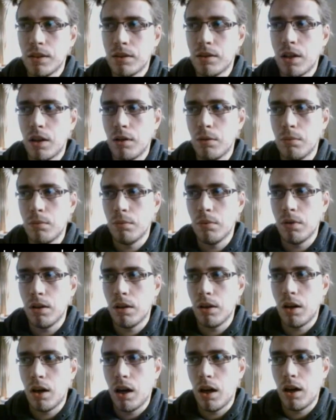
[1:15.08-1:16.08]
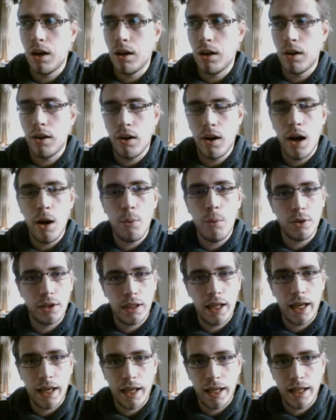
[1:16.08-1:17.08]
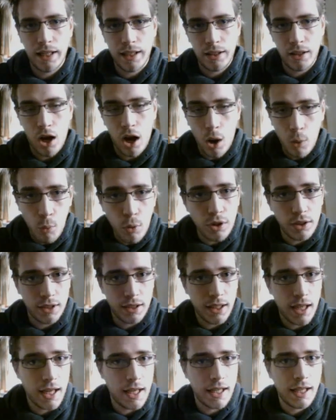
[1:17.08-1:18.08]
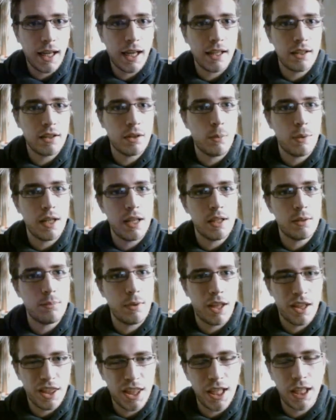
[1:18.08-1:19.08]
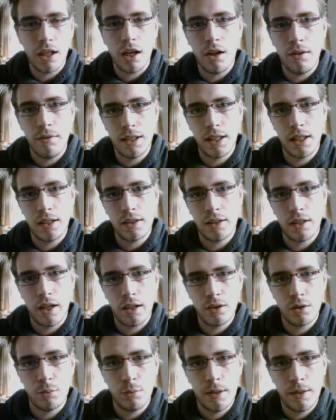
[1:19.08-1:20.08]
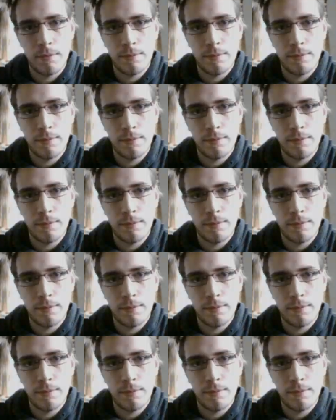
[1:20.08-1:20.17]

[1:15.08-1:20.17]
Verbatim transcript: So I want Kenny King to win this, but I think RVD is going to